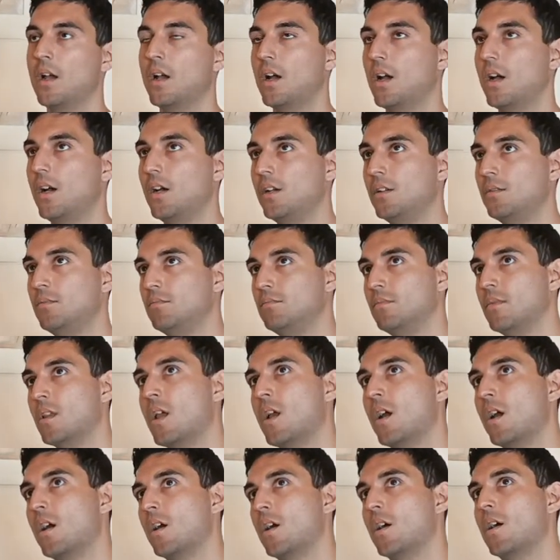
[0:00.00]

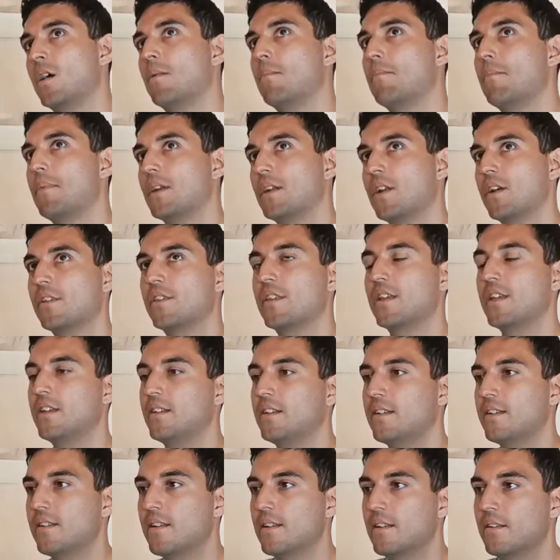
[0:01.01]
But I
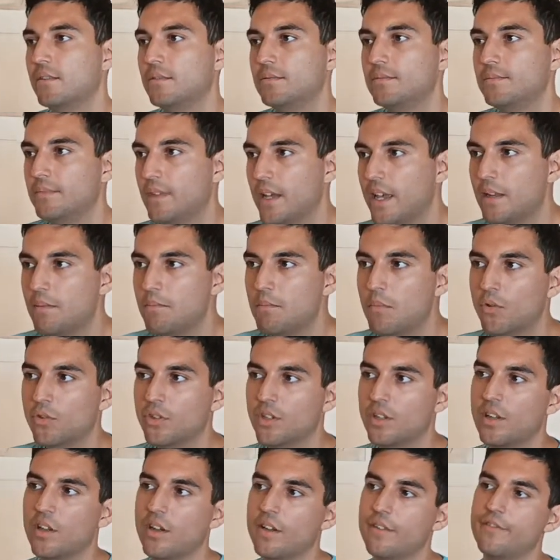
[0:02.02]
think in
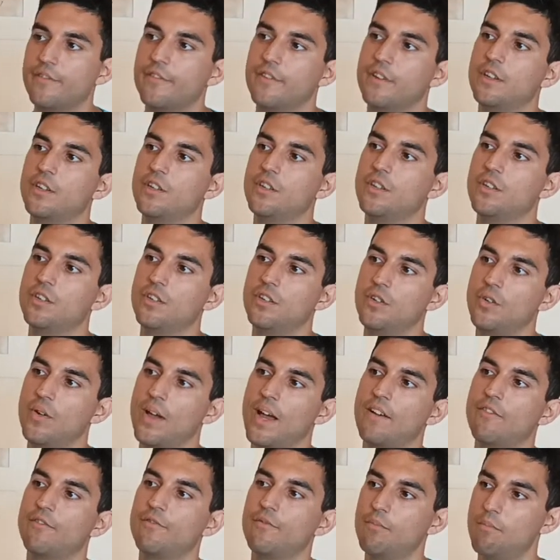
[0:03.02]
modern life you
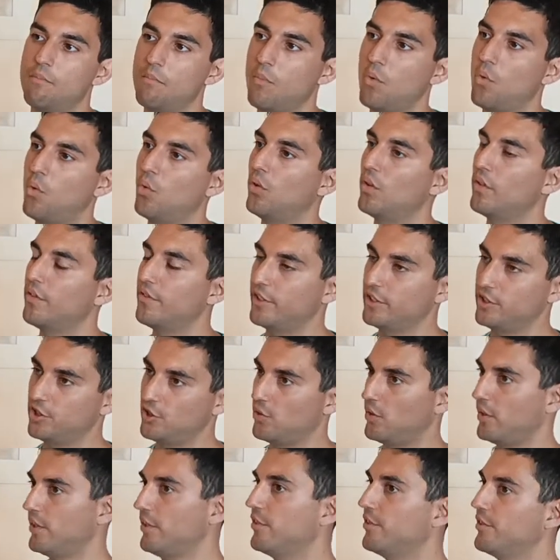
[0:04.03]
have more of a
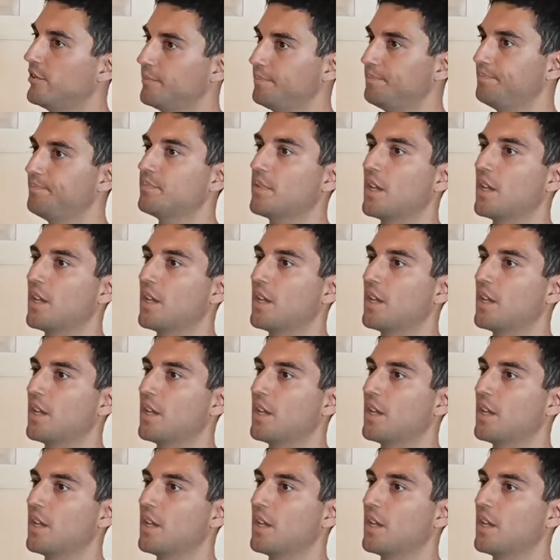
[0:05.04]
choice.